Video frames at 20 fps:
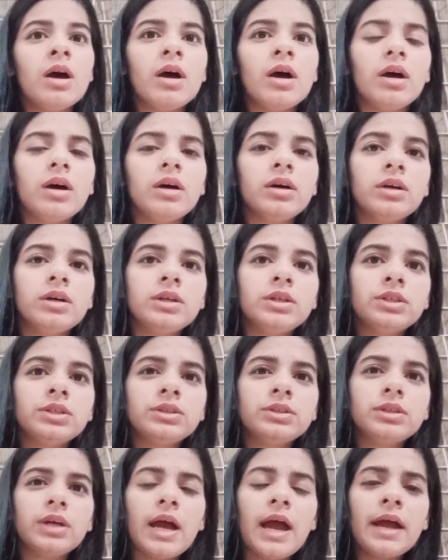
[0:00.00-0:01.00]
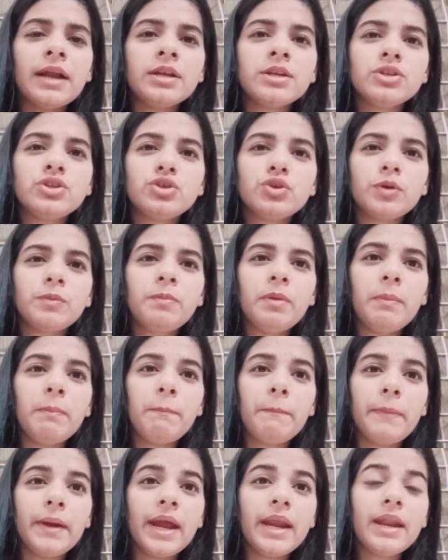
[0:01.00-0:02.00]
and should be
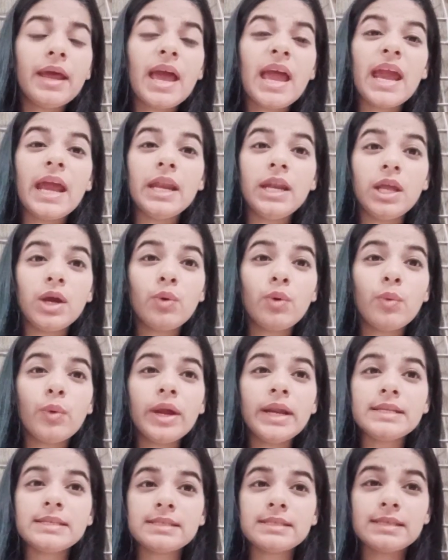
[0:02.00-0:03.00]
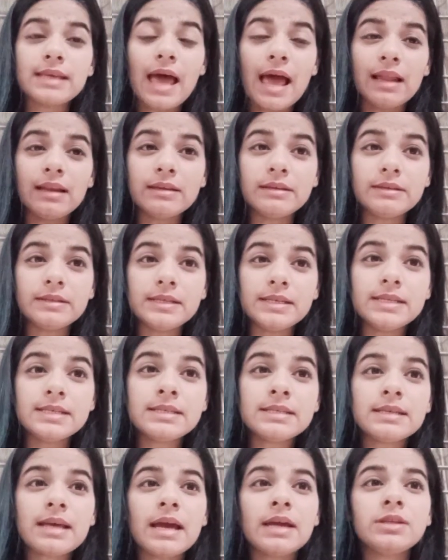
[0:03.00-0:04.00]
paid adequate
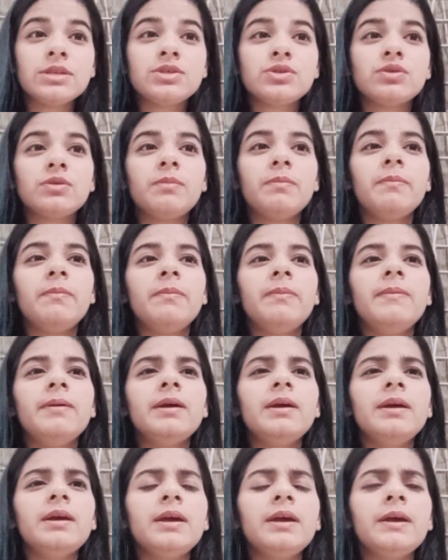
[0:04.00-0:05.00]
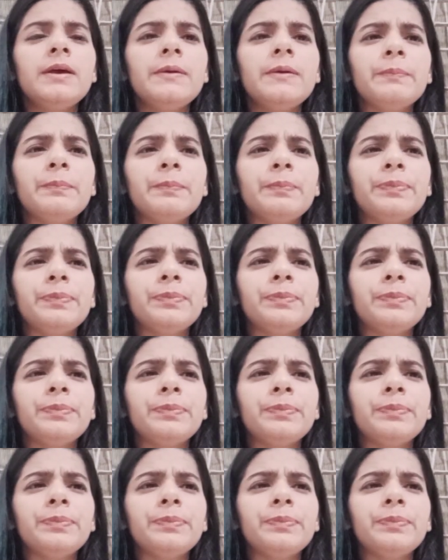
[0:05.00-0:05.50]
salaries, and should be